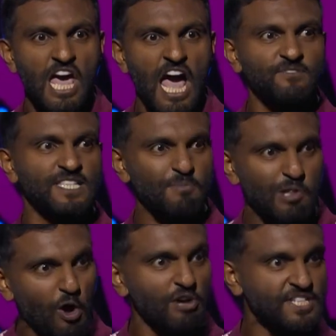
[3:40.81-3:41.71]
Have some
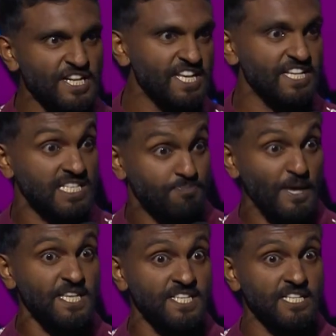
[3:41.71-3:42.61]
loyalty to your
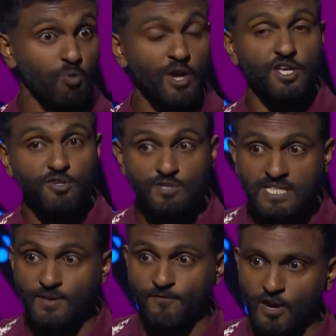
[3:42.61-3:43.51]
species. Why don't you do
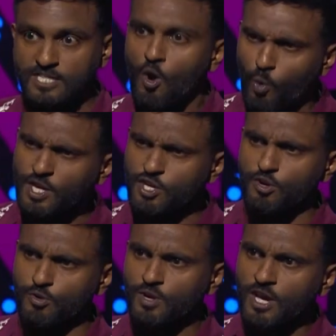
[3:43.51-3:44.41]
something for us? Why don't
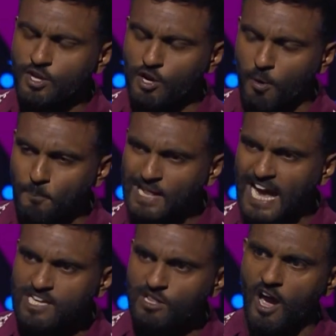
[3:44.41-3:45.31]
you go to a
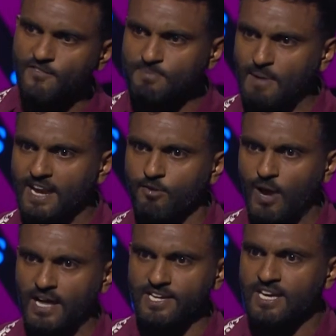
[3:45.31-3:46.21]
Black Lives Matter
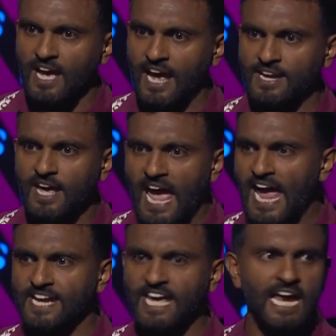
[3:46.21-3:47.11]
rally and
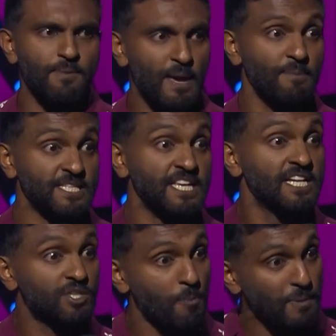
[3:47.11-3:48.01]
hand a can of
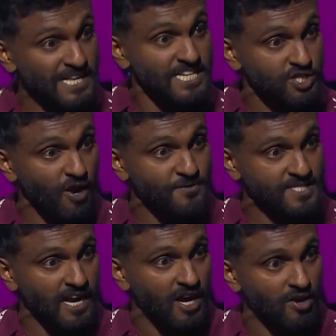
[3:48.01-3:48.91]
Pepsi to a police
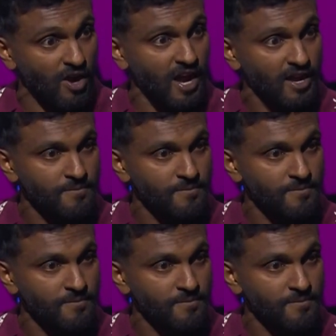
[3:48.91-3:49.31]
officer, all right?